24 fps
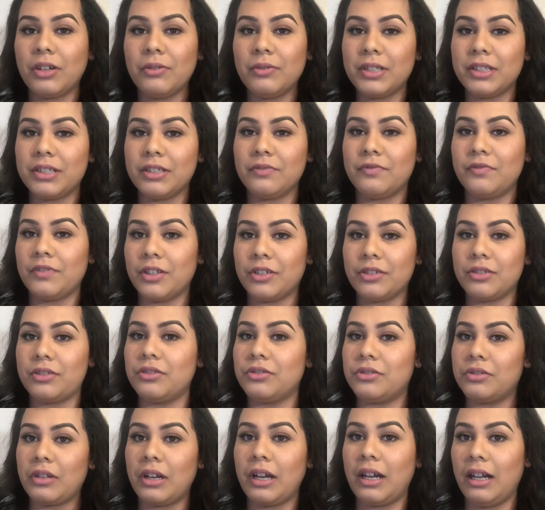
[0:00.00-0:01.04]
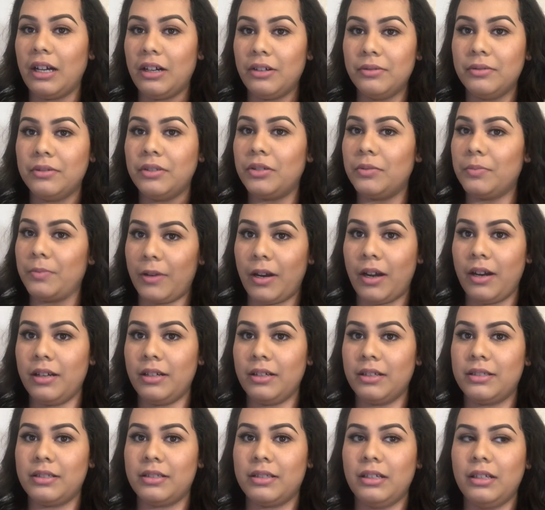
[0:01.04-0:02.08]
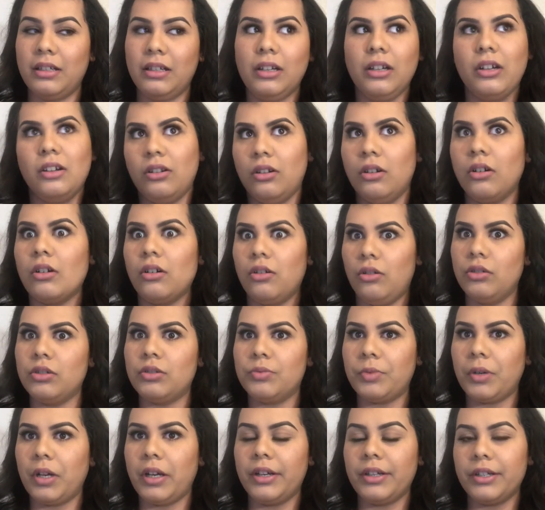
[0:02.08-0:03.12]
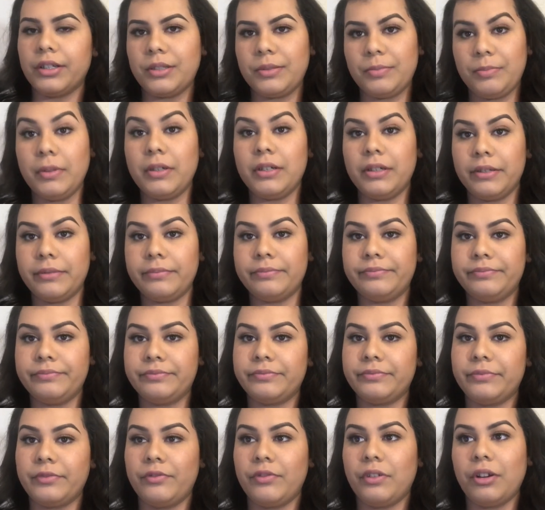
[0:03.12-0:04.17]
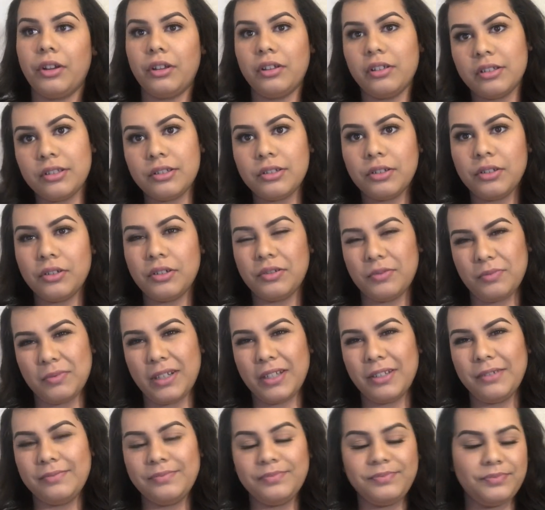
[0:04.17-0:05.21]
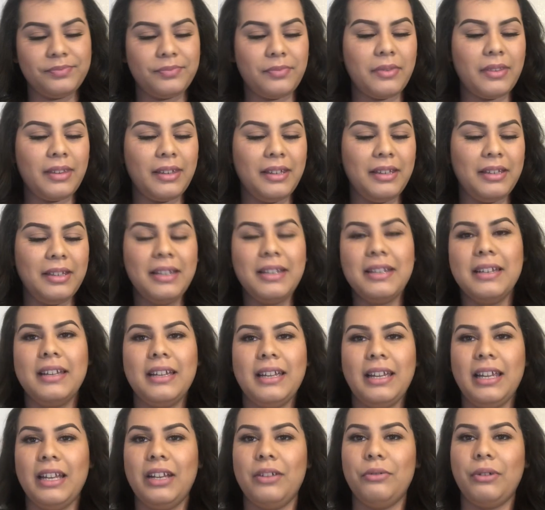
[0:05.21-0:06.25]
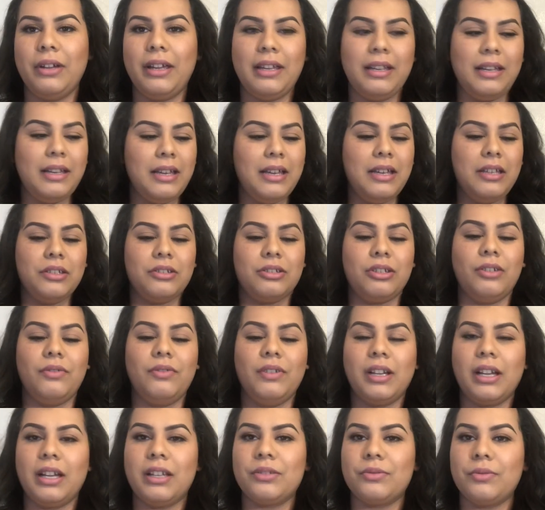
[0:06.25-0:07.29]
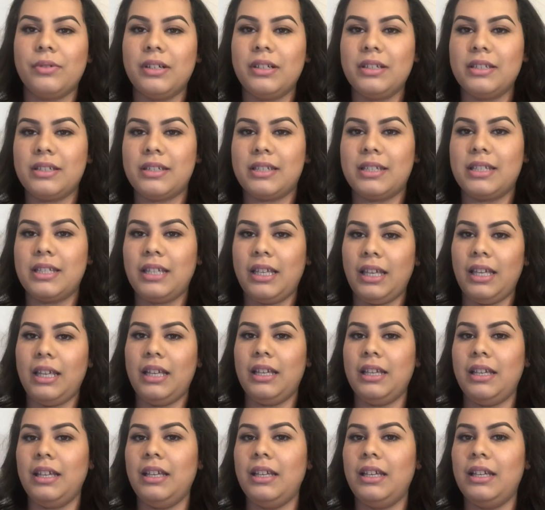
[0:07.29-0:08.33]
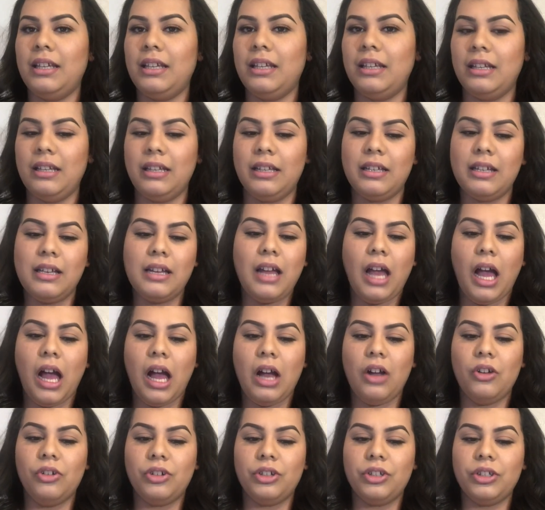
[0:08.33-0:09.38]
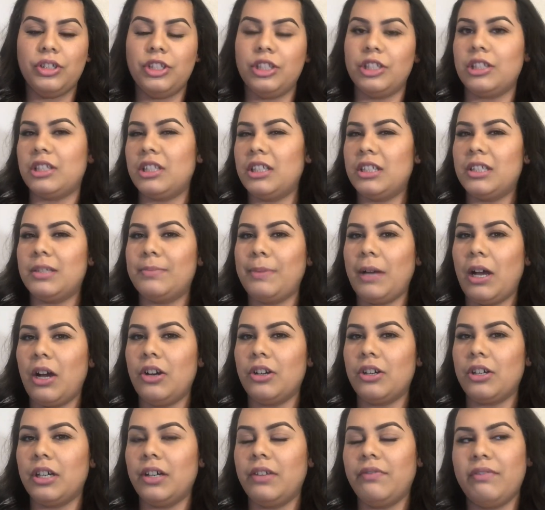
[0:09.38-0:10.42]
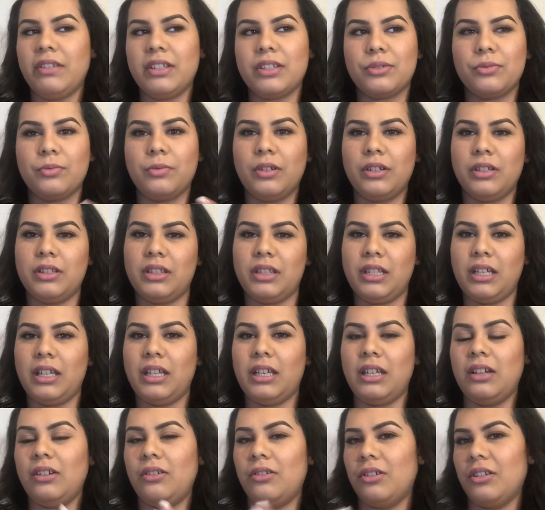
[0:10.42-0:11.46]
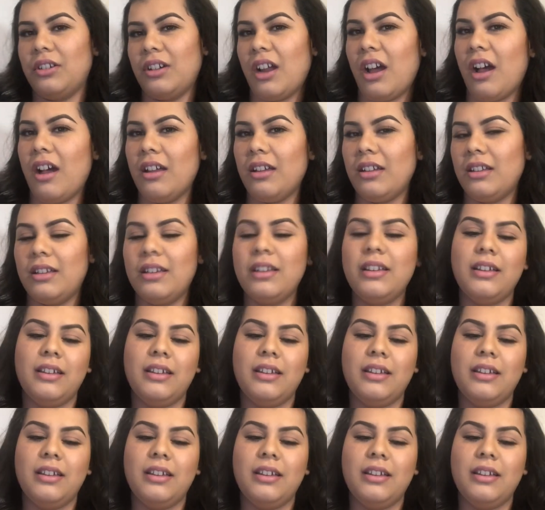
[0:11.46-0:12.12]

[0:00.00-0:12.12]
always a first to try out new products or old products, but for you it's new, right? Anyway, so if you guys want to see how good this powder, if it's worth it or not,